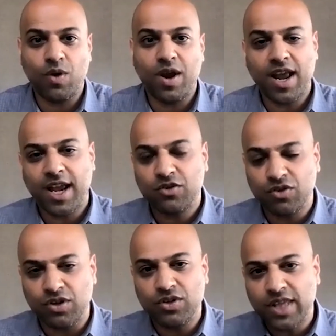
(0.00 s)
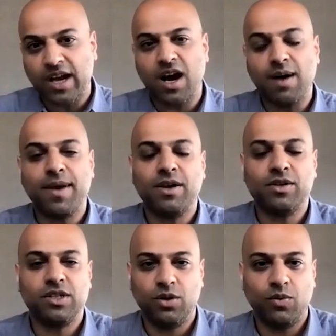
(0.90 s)
when I introduce that compound
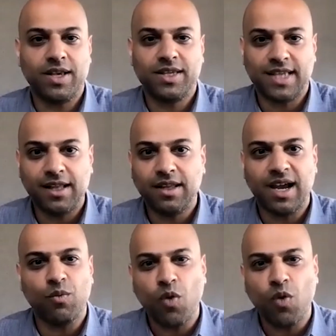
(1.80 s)
to a cell line?